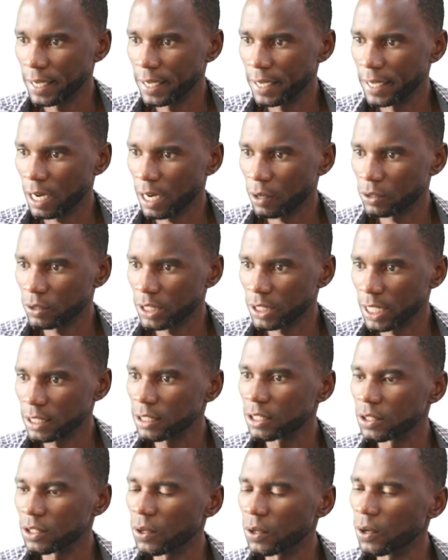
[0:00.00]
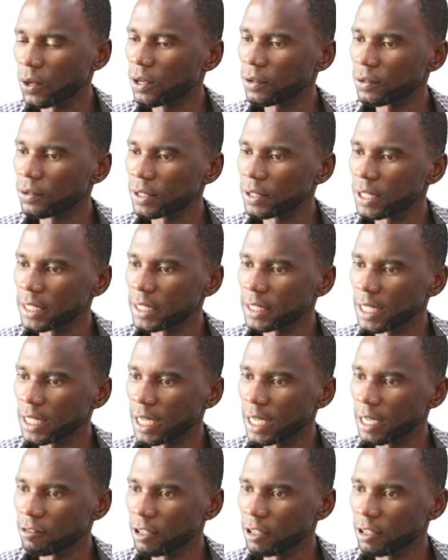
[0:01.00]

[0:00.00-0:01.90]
Then I'll just create a